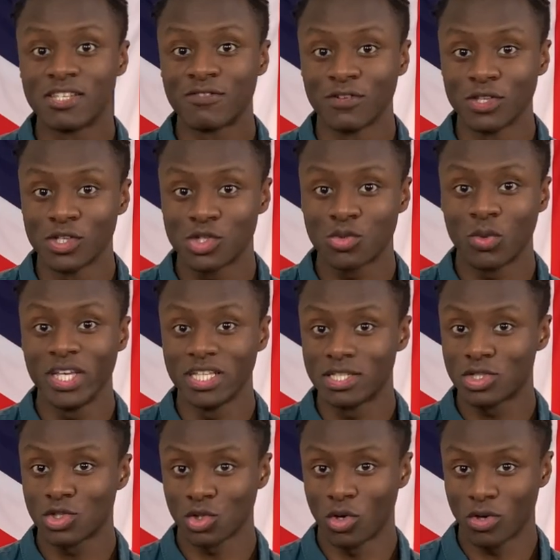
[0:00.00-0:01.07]
is for the sweet
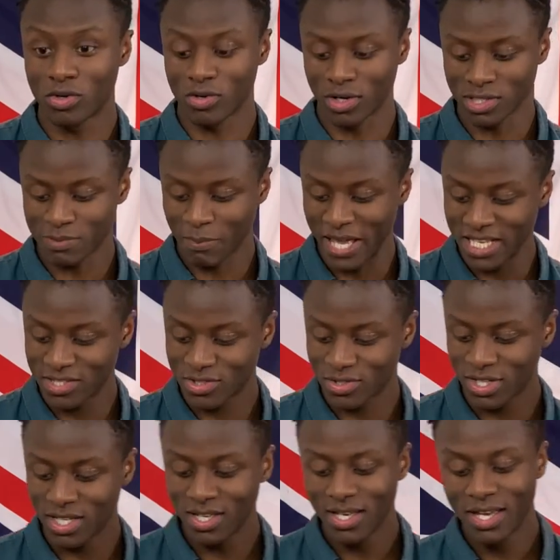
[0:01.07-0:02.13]
shortcrust
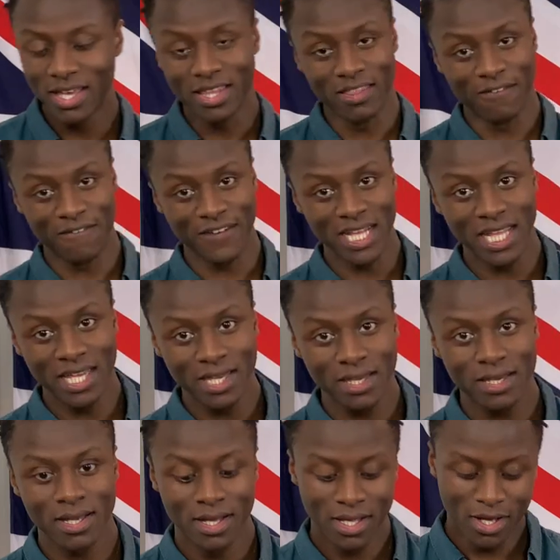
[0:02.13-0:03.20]
pastry. The
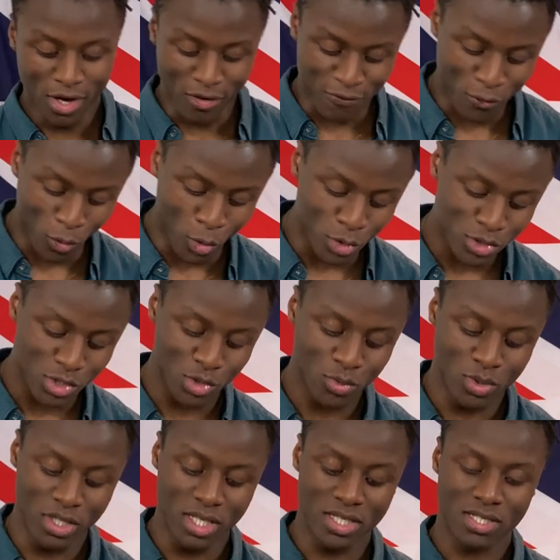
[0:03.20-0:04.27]
filling, of course, you
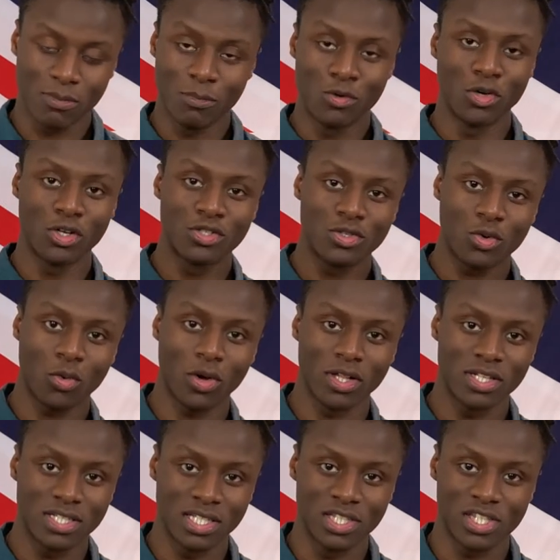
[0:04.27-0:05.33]
will need some good
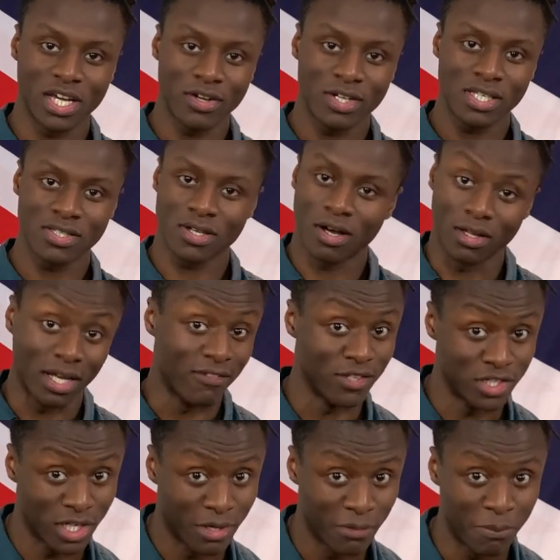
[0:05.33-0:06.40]
quality cherries. You can't have a
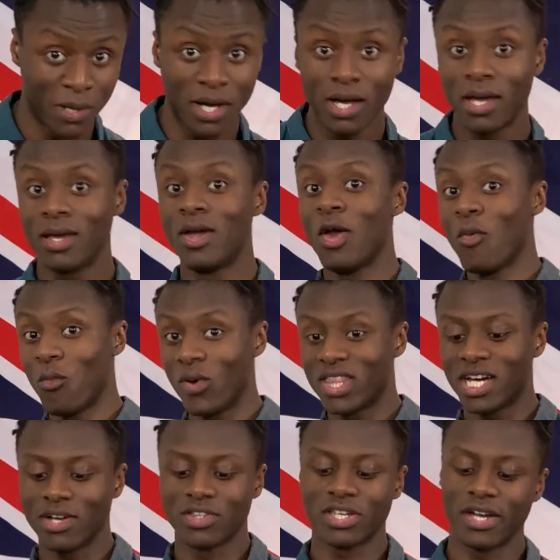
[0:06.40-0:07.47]
cherry pie
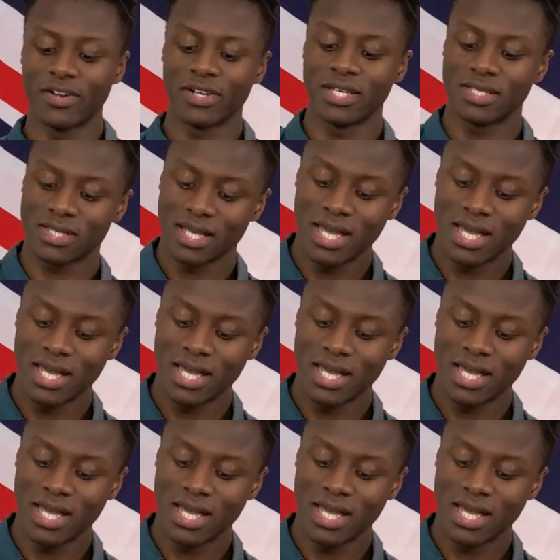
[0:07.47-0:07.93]
without cherries,